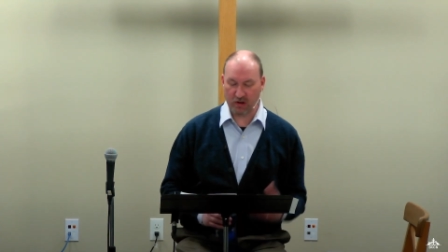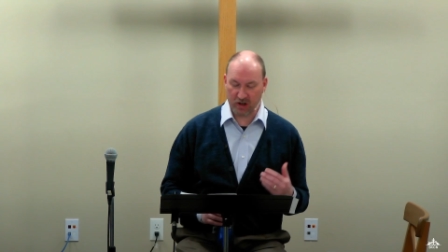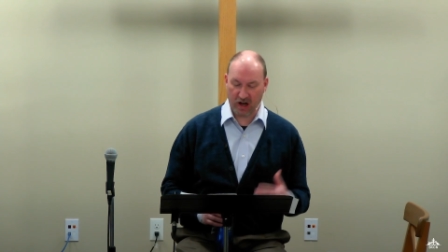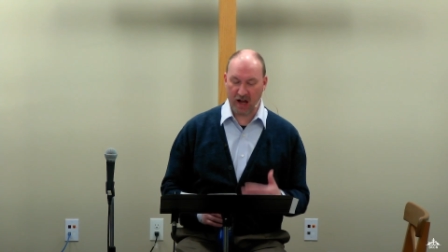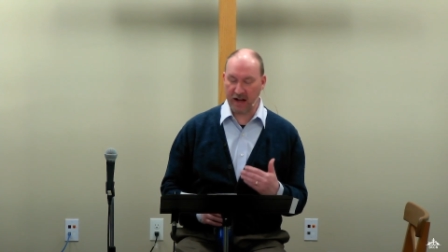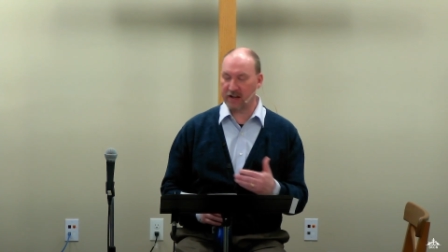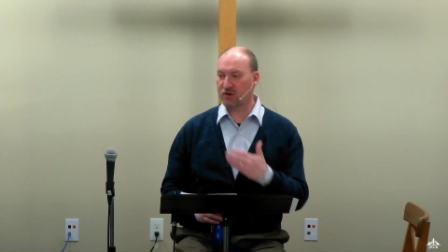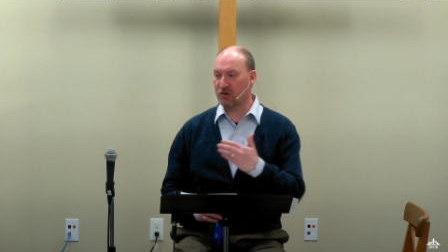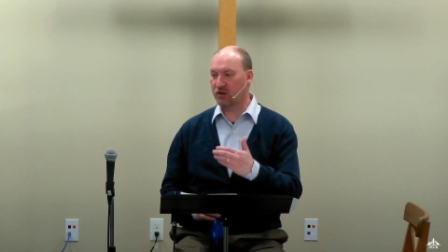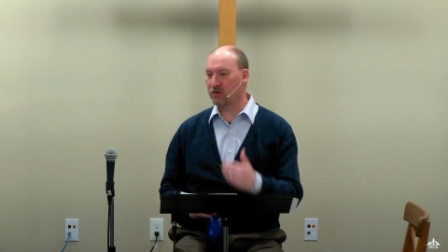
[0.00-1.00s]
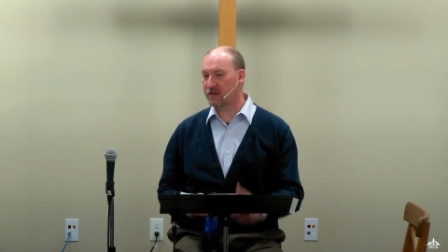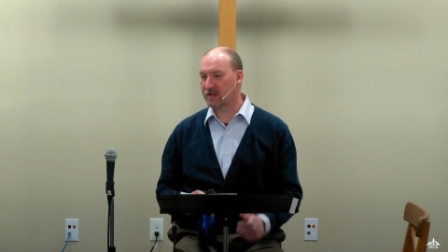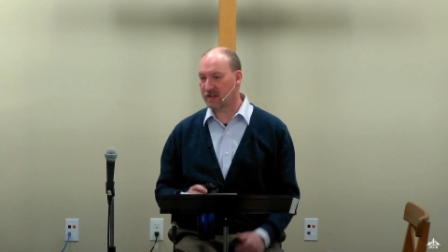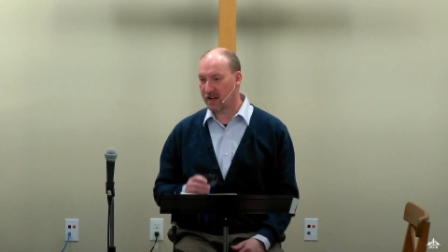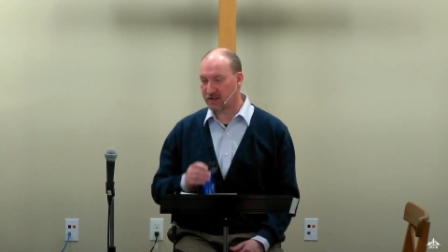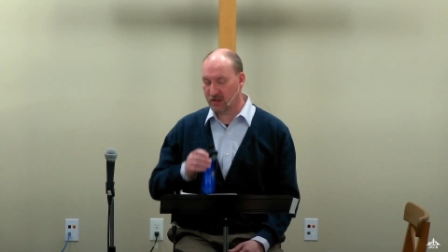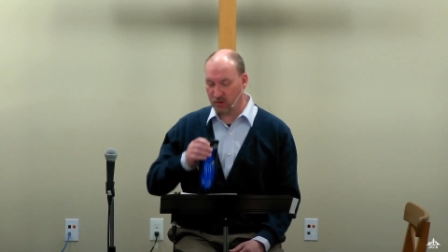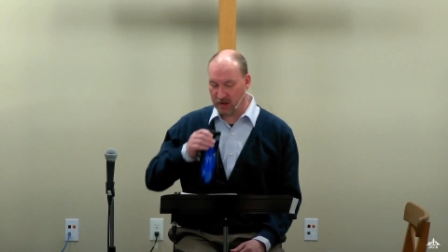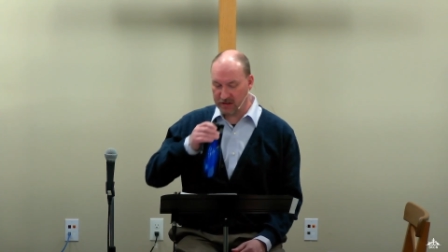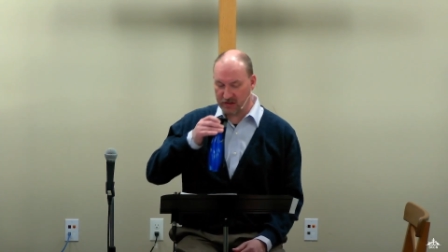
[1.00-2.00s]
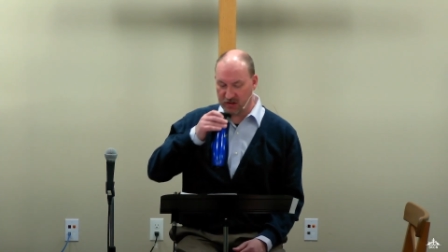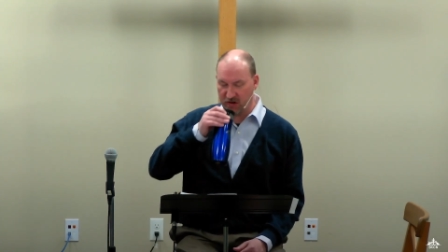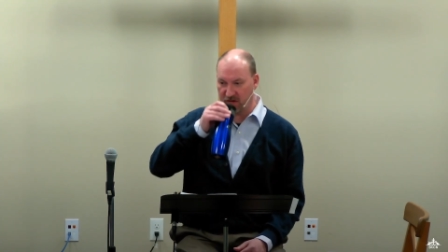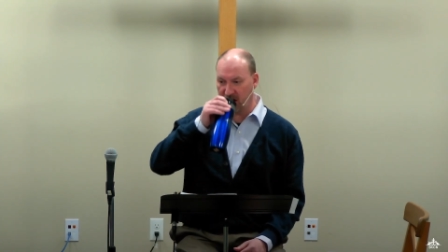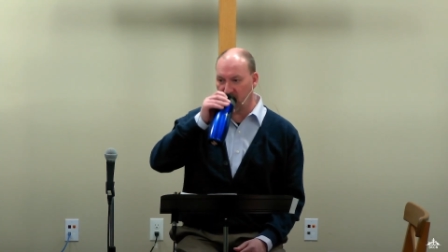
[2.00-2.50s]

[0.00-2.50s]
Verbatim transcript: God introduces us to his servant.